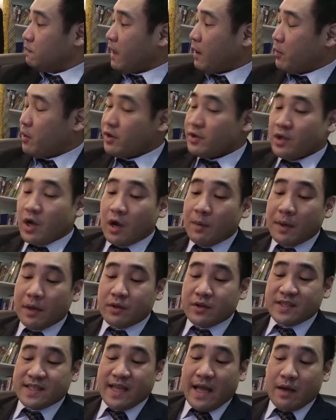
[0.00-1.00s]
want to talk about
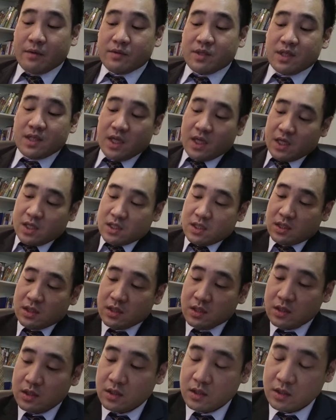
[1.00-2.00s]
the sound sticks.
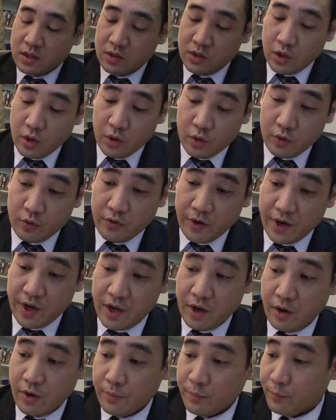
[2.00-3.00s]
So right
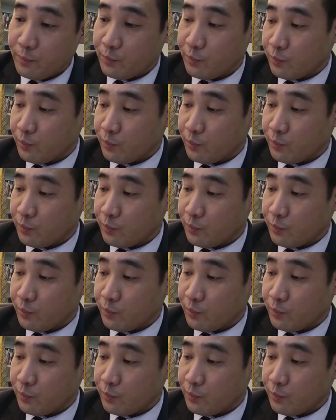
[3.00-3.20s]
here.